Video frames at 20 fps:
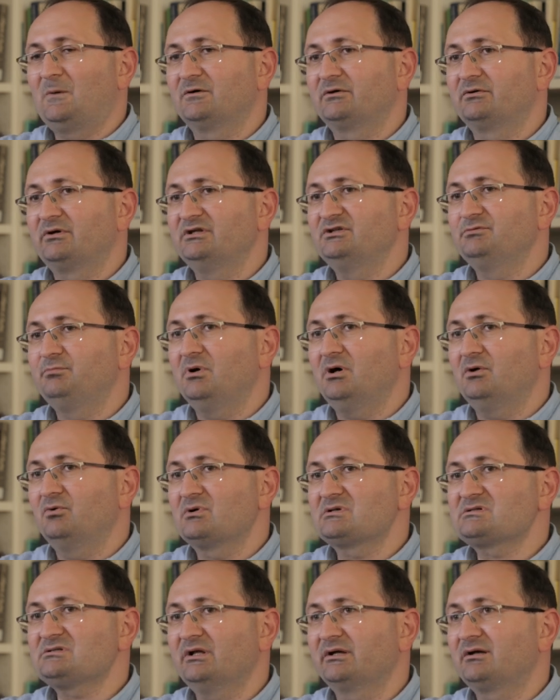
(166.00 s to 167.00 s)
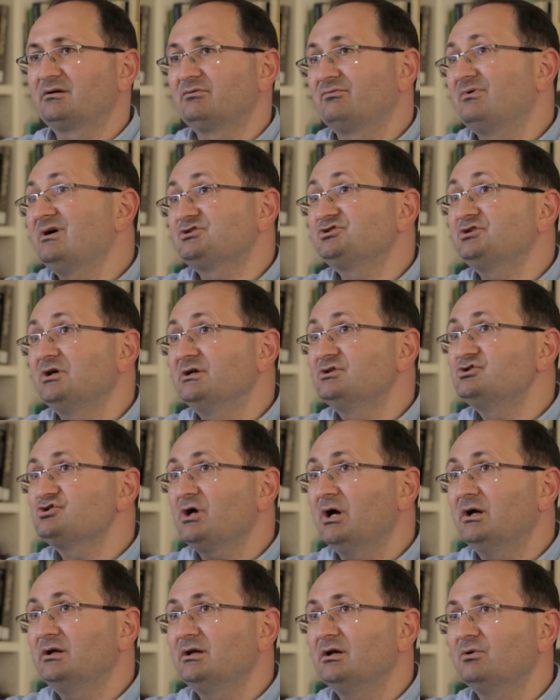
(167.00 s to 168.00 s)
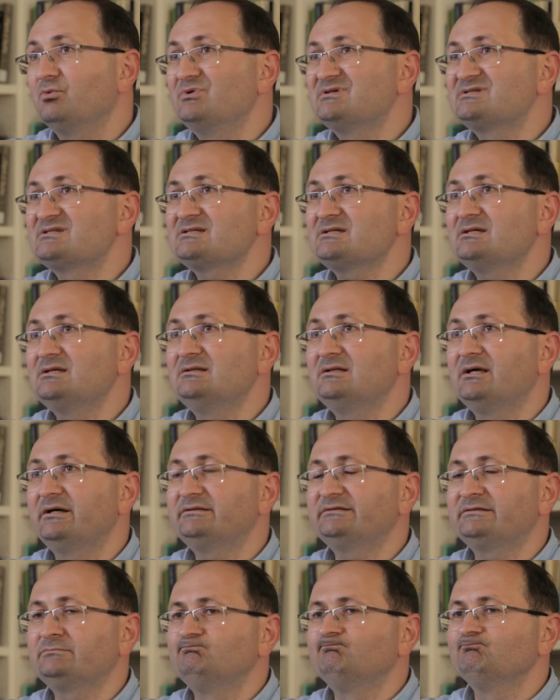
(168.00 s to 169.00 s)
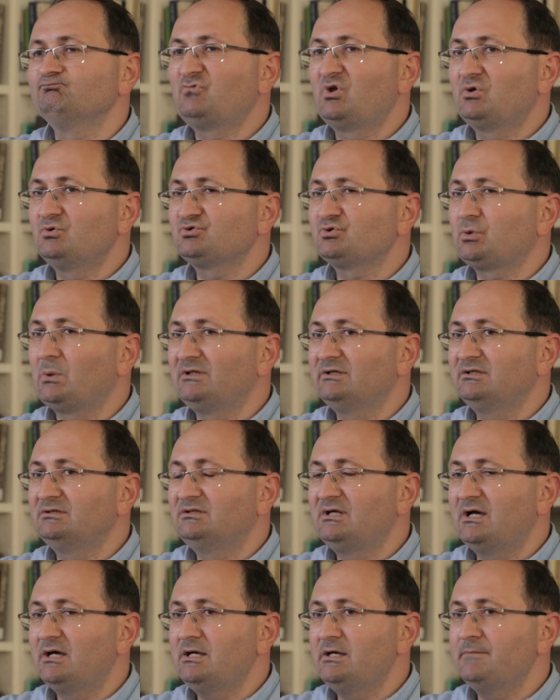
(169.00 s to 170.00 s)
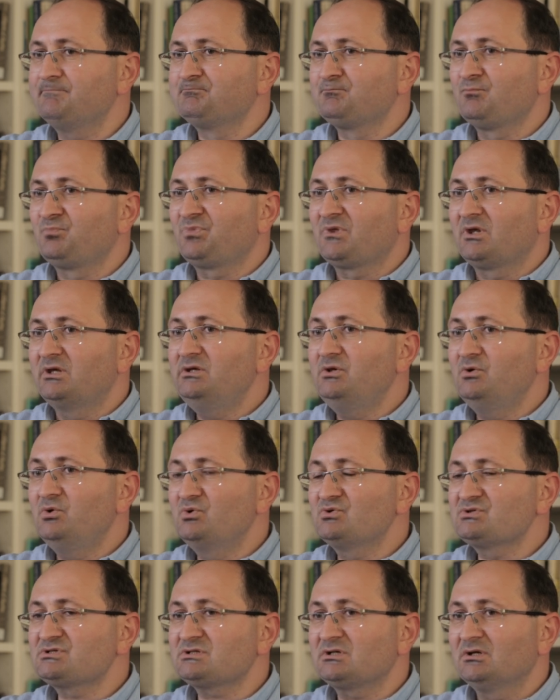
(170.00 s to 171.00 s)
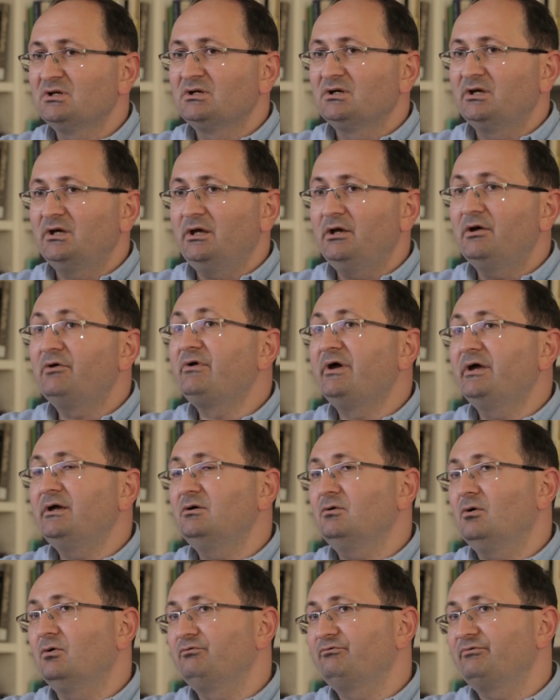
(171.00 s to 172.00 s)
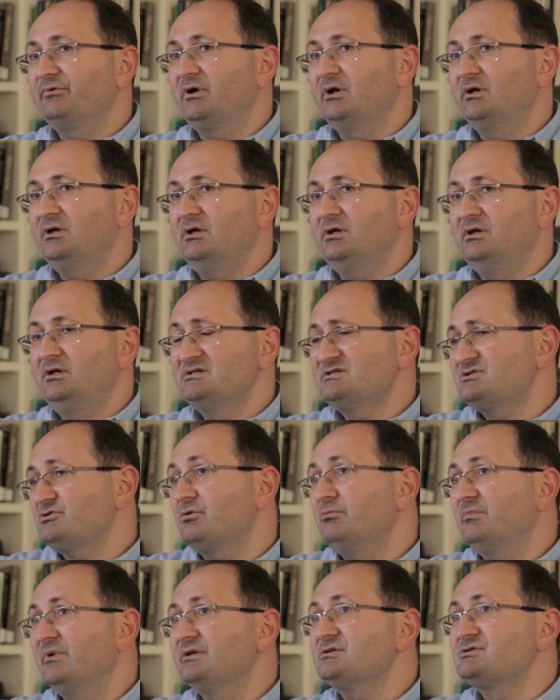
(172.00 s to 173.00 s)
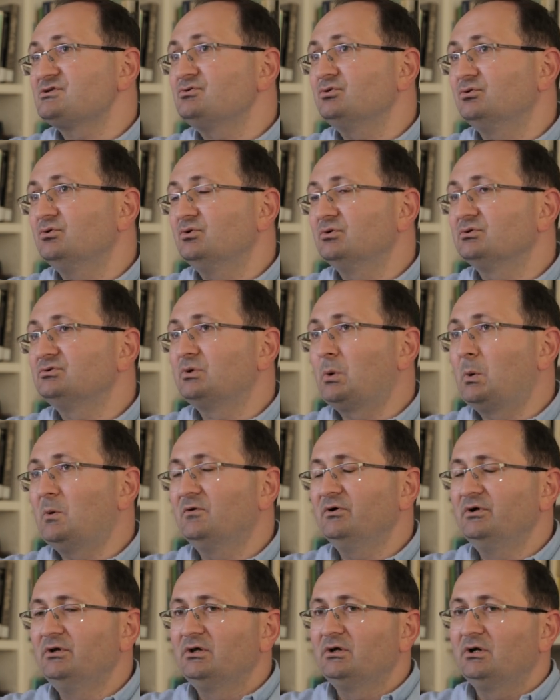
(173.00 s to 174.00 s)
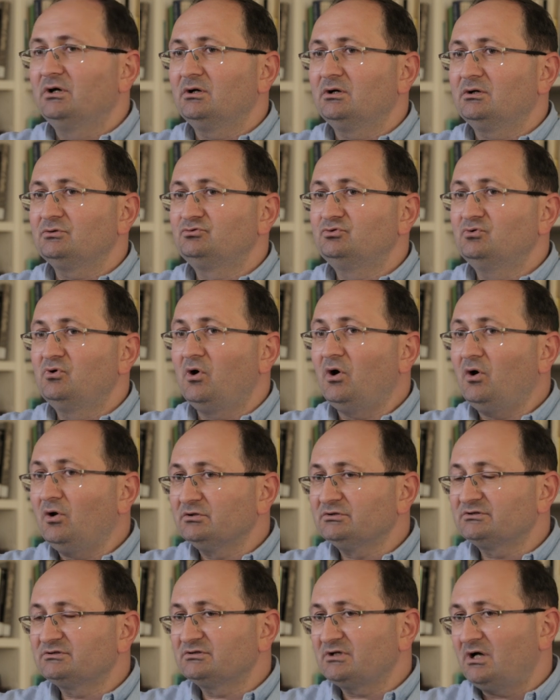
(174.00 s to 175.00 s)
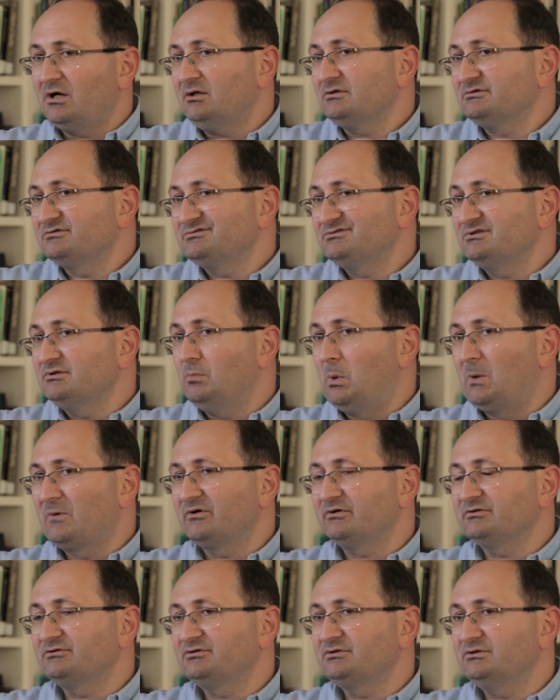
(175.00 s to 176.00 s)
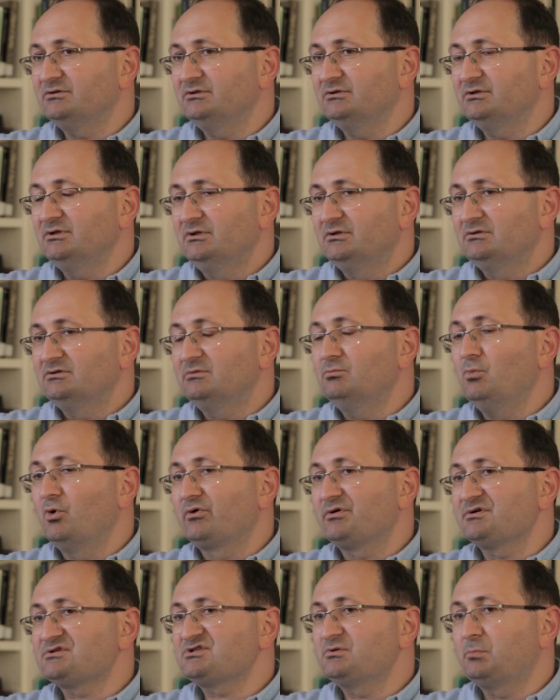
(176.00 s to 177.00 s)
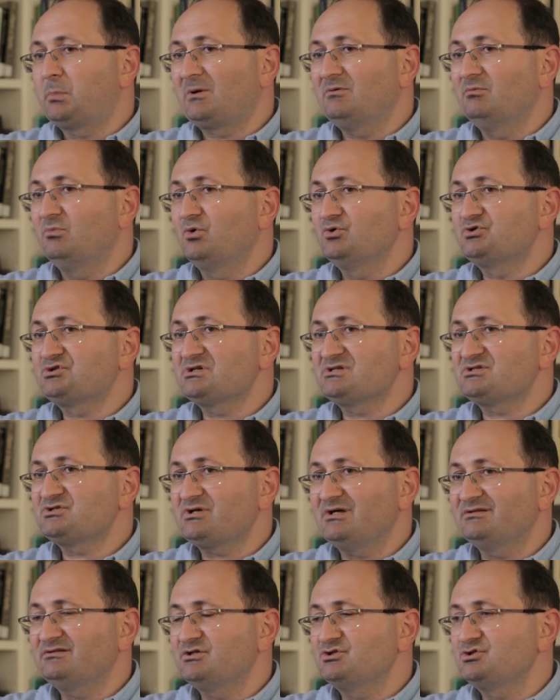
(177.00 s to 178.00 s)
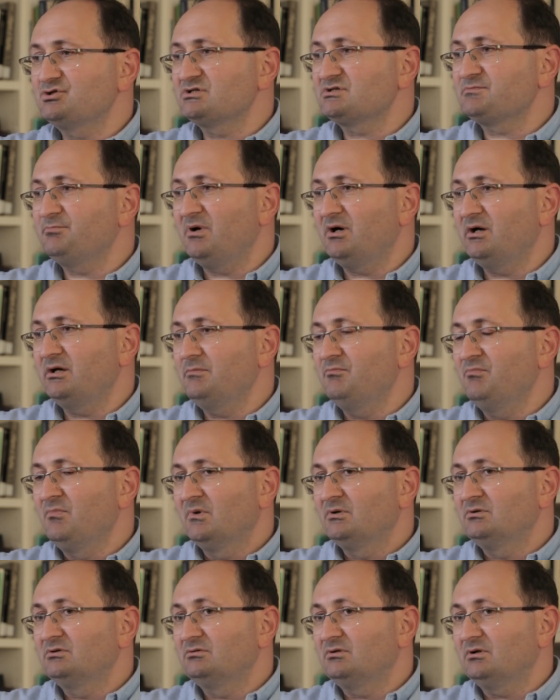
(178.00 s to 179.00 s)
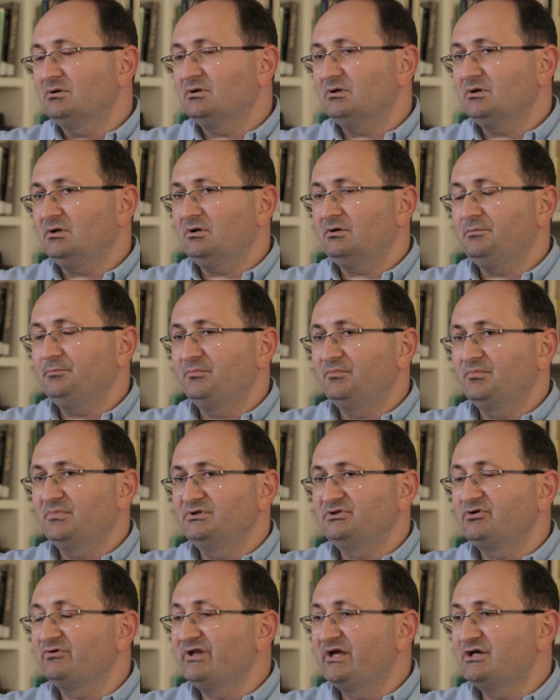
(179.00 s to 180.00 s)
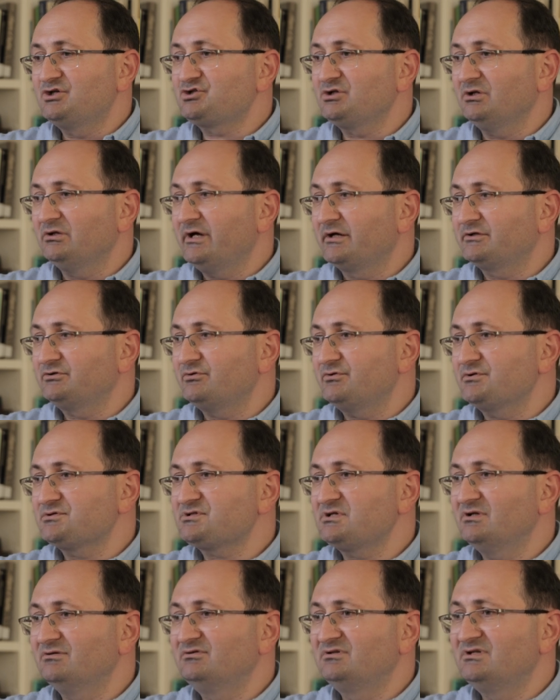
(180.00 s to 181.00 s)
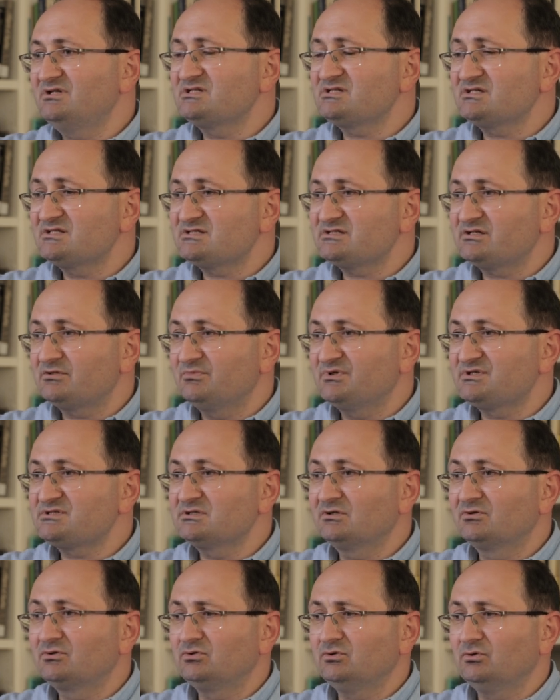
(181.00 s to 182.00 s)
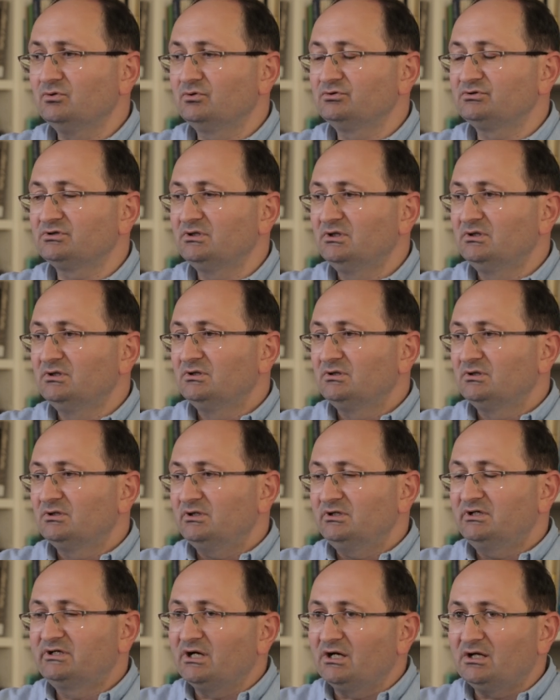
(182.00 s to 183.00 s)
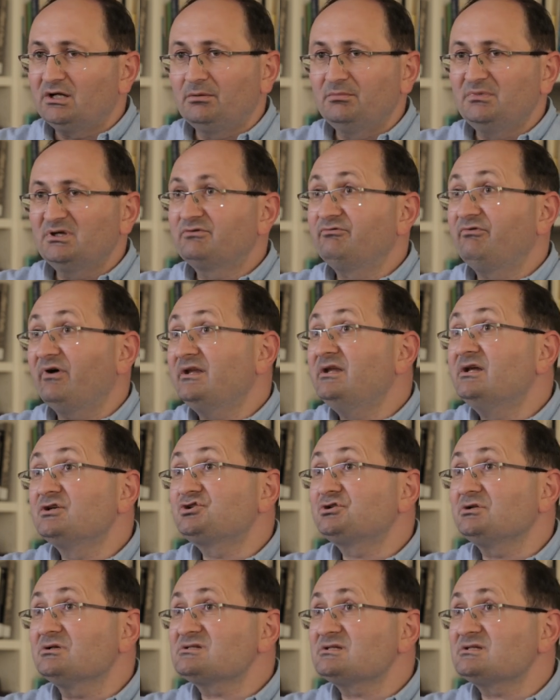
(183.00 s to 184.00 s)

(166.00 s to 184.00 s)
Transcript: great powers like Russia and China, we see that usually they use array of instruments to halt democracy promotion strategies by international actors, and these instruments include economic, financial